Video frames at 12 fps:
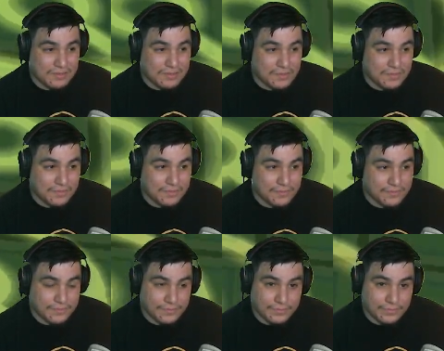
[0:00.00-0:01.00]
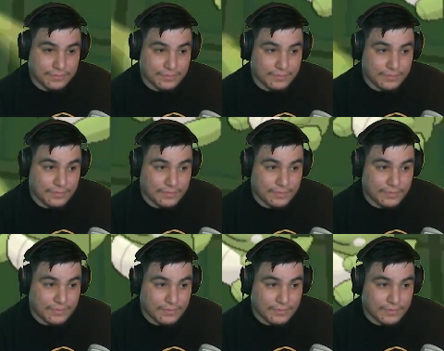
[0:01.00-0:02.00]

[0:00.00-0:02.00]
(silence)